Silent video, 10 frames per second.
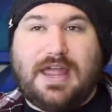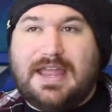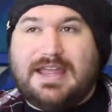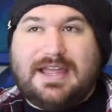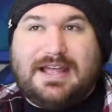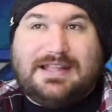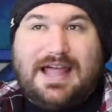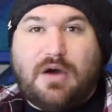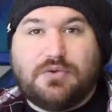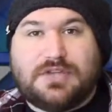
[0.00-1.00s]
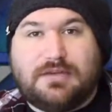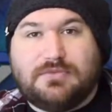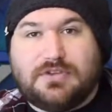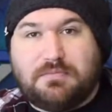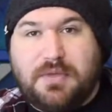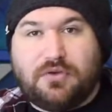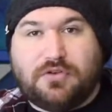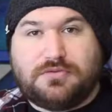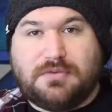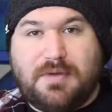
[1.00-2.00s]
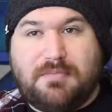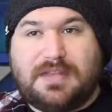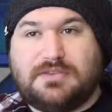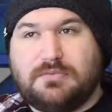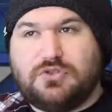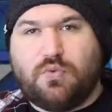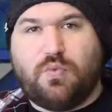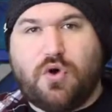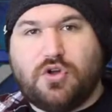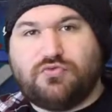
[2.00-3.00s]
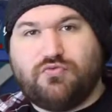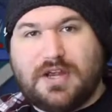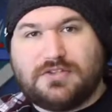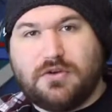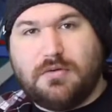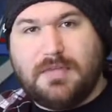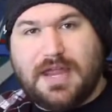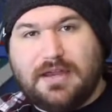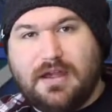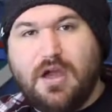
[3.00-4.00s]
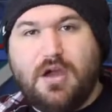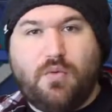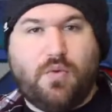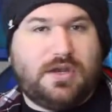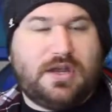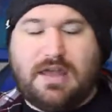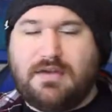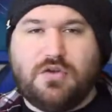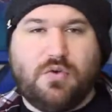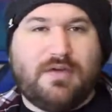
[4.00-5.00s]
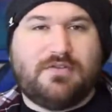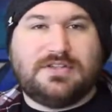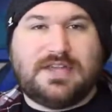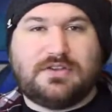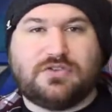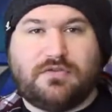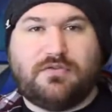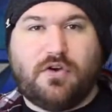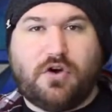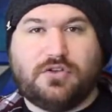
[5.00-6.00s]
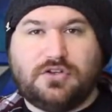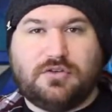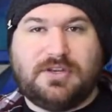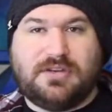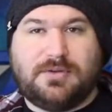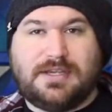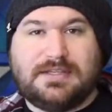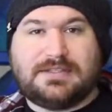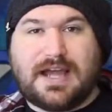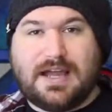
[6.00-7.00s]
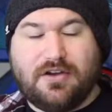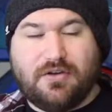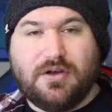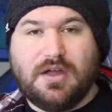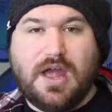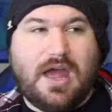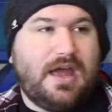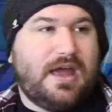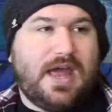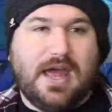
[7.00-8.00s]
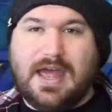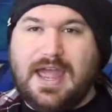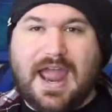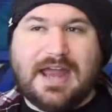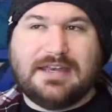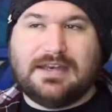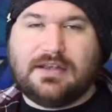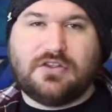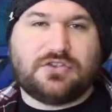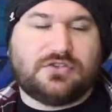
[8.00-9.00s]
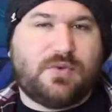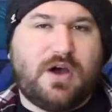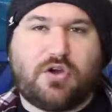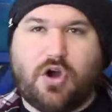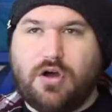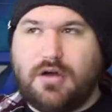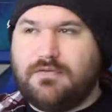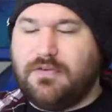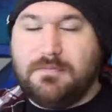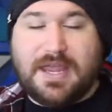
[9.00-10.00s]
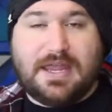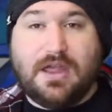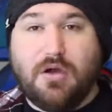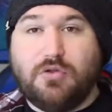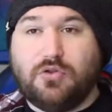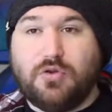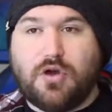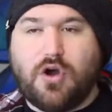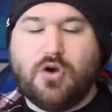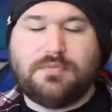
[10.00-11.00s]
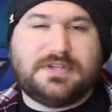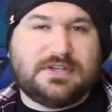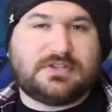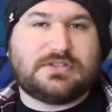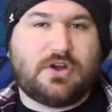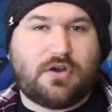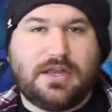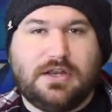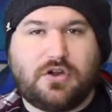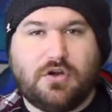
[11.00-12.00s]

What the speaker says: it allows him to build up some momentum towards WrestleMania when whoever he takes on for the WWE title. Aiden English as well got, for me, upped his stock in the